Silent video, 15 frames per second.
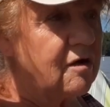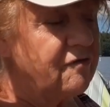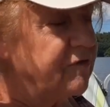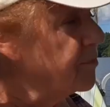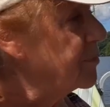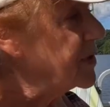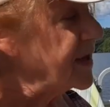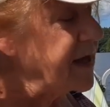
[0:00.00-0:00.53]
of
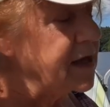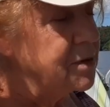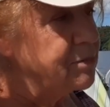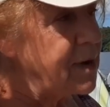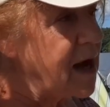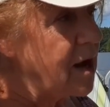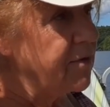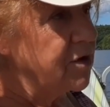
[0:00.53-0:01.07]

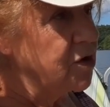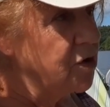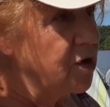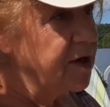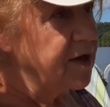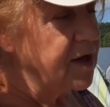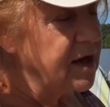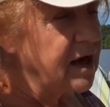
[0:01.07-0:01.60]
Planned
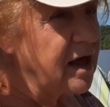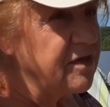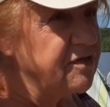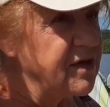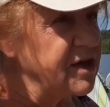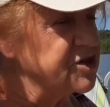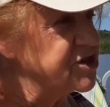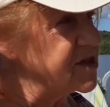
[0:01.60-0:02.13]
Parenthood, and I
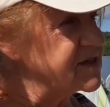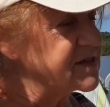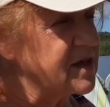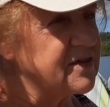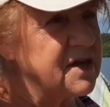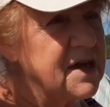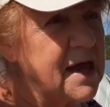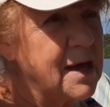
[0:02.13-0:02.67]
think she
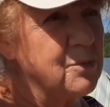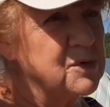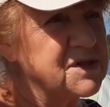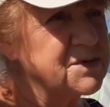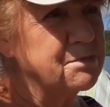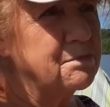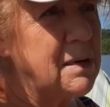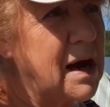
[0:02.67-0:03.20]
said the name
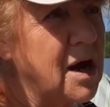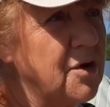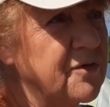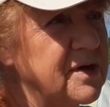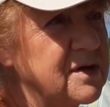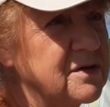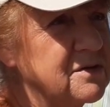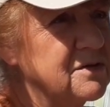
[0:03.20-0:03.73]
was
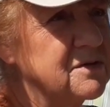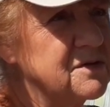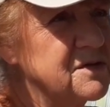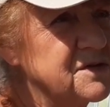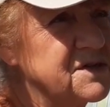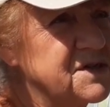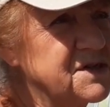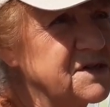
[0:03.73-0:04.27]
Margaret
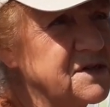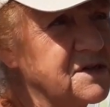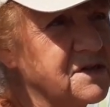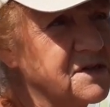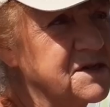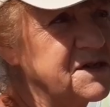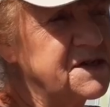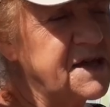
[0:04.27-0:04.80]

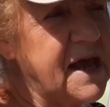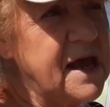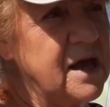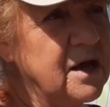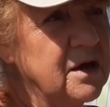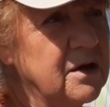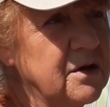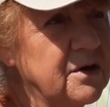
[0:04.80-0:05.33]

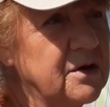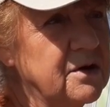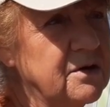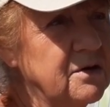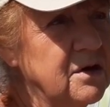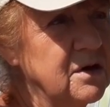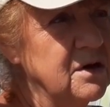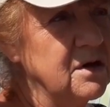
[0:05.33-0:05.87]

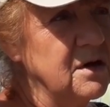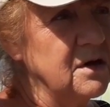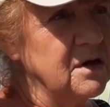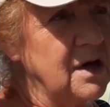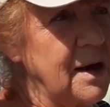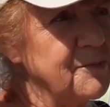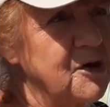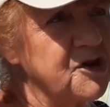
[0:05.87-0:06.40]
Stanger.
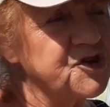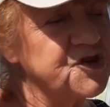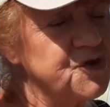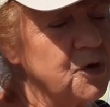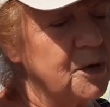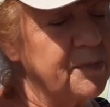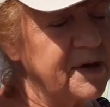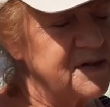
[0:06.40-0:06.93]
I'm not
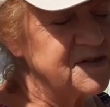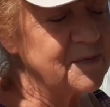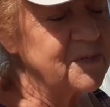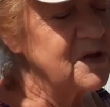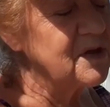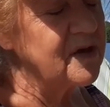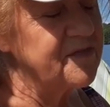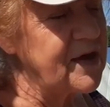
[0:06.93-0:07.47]
sure, but
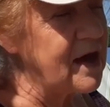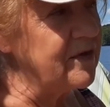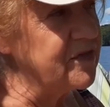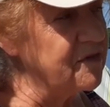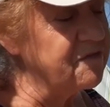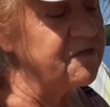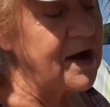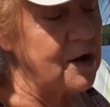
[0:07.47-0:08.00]
something like that.
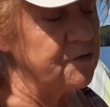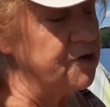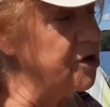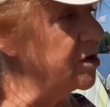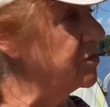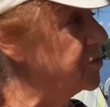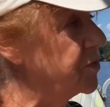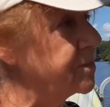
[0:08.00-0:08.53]
The founder.